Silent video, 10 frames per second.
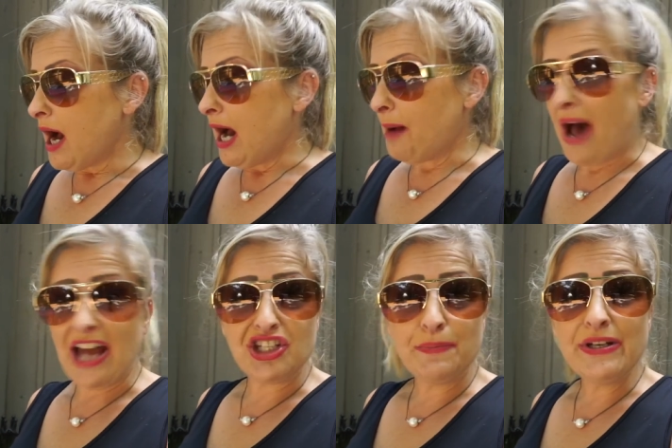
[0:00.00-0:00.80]
um, I
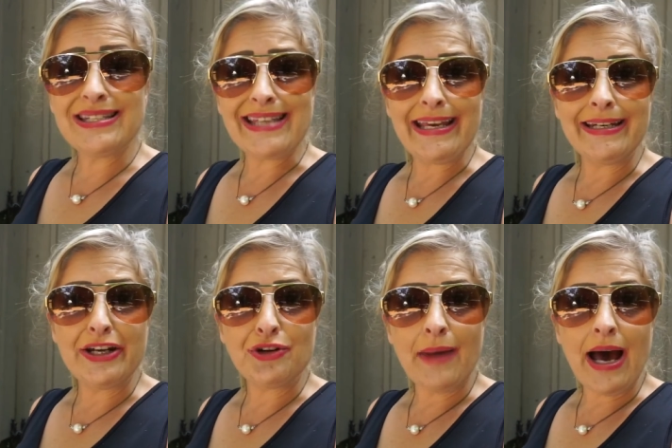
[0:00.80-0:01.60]
just put sand
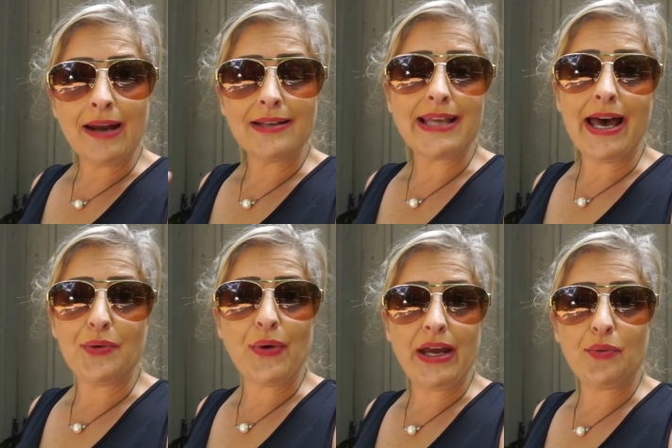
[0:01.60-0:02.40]
under mine because I had
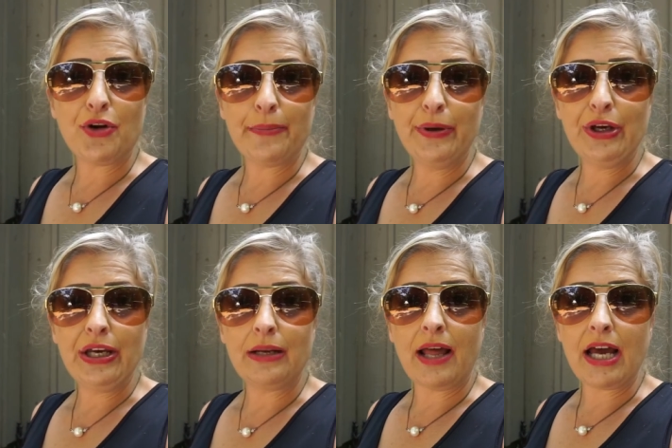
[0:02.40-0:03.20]
read where to
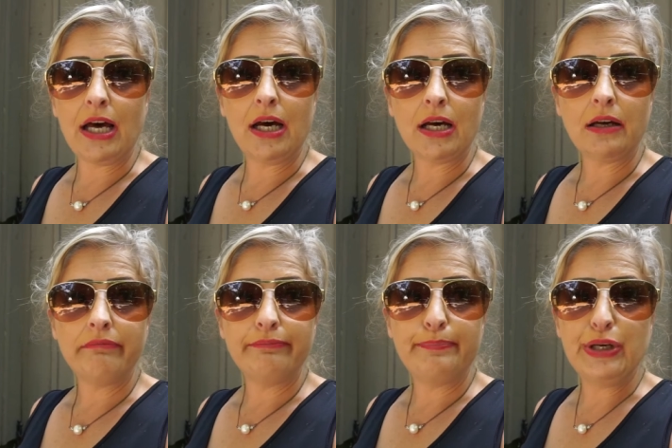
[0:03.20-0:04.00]
put like a
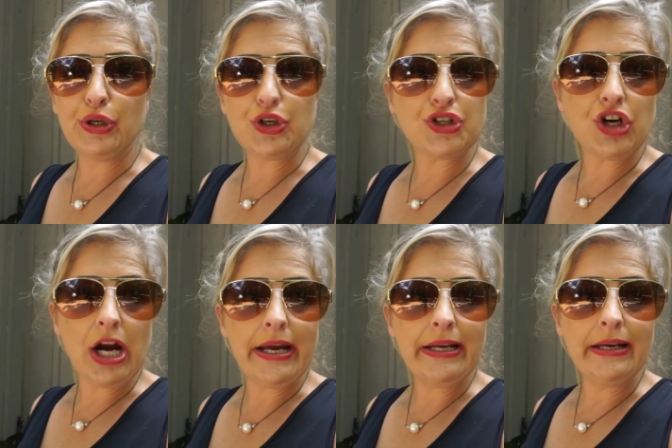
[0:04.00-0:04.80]
builder's
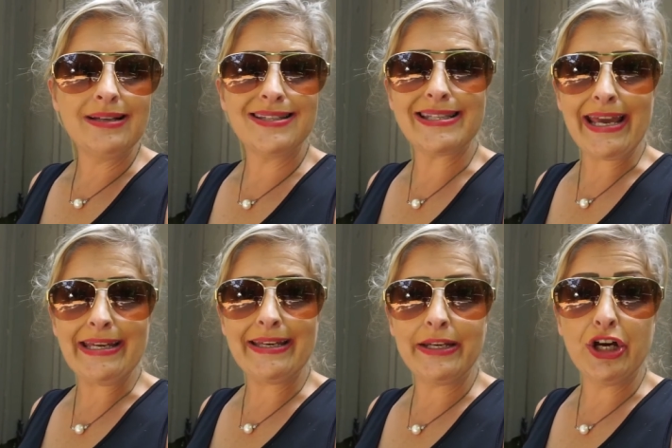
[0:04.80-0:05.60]
grade
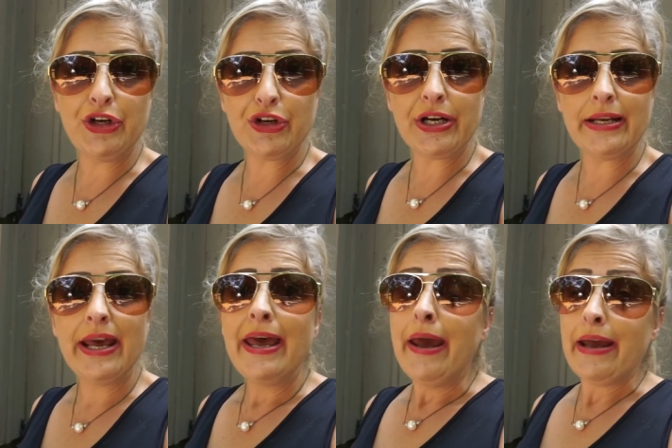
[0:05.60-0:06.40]
sand under it.
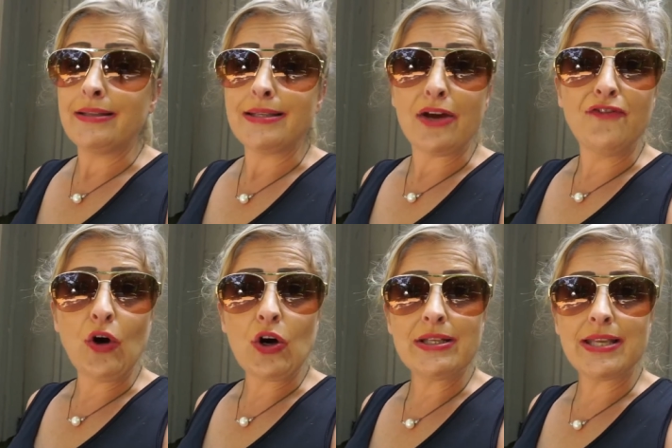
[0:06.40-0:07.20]
And so
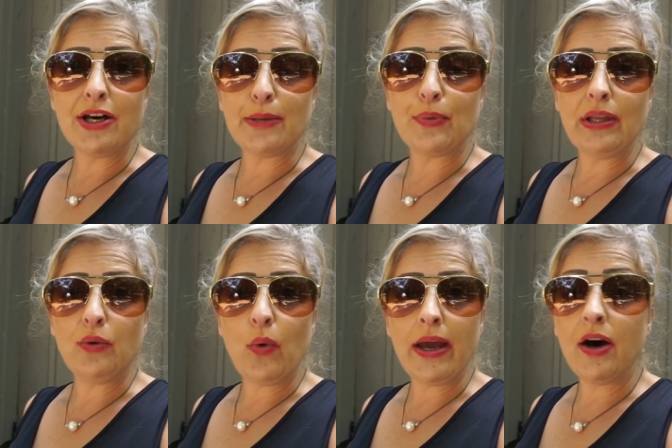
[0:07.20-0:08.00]
far it's held up really
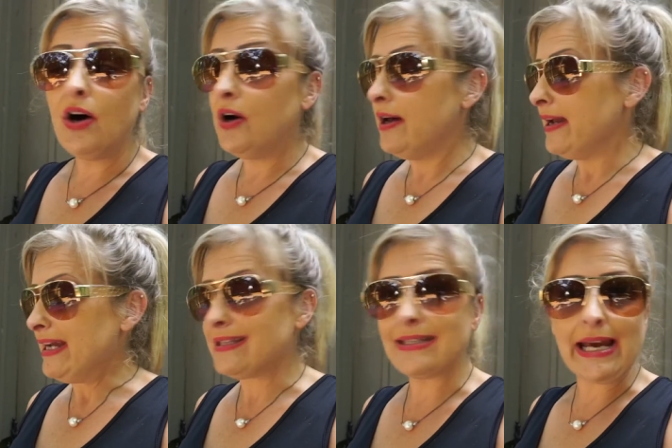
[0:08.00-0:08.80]
well.
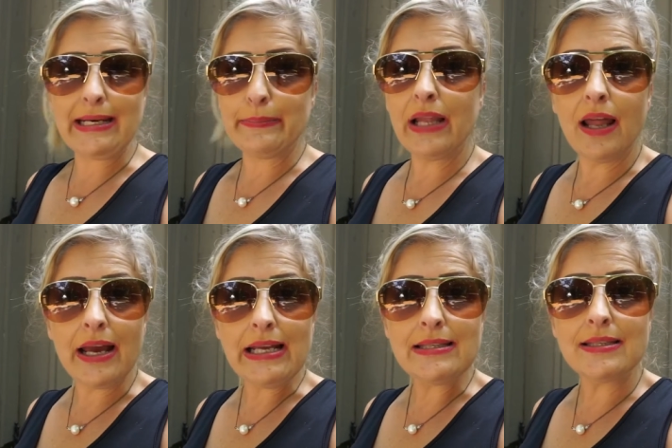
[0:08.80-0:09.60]
It stayed in
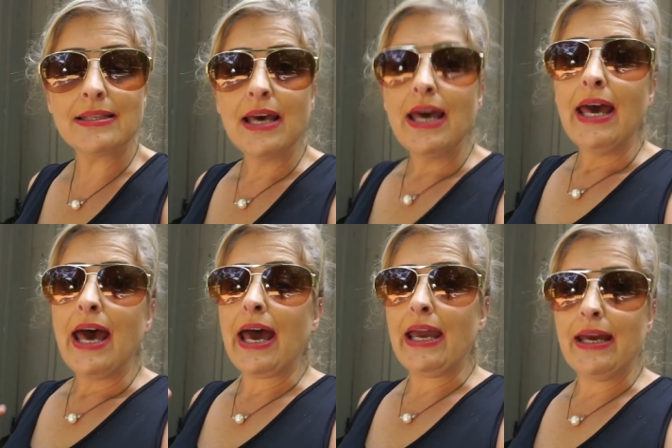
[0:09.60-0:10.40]
place
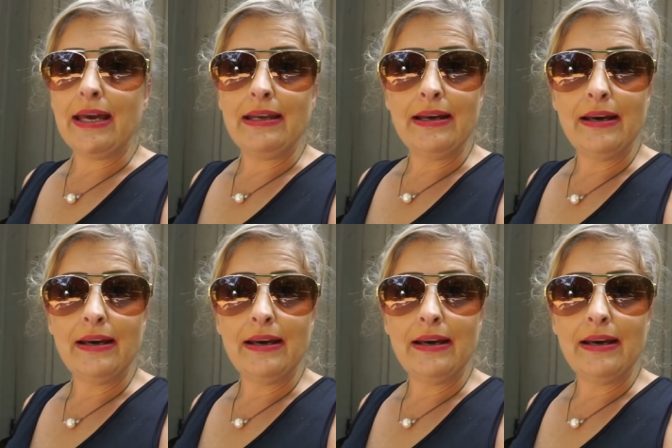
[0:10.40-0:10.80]
and